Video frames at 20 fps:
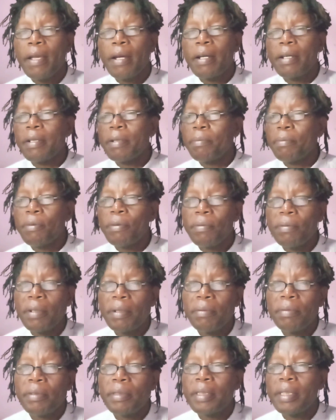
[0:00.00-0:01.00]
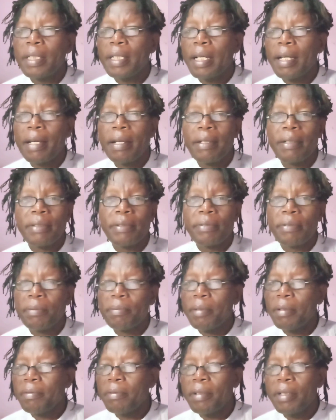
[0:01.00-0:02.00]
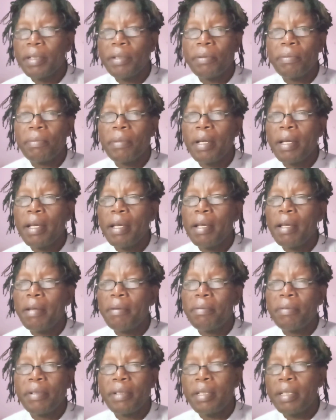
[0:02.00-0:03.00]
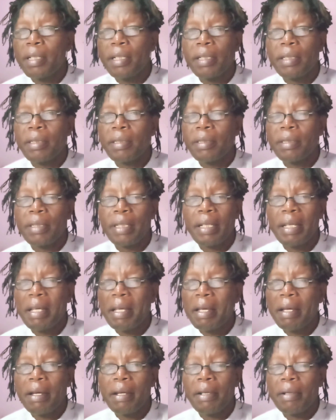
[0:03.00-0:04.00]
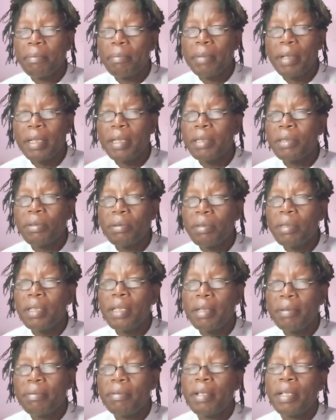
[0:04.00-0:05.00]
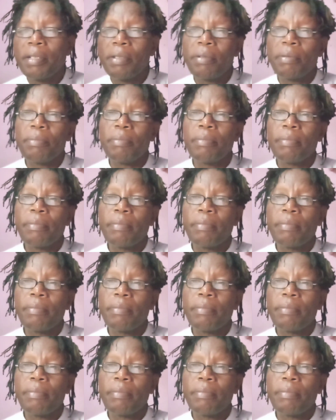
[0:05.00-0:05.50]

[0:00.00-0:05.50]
and remove everything else from a vacuum, everything, and make it totally a vacuum,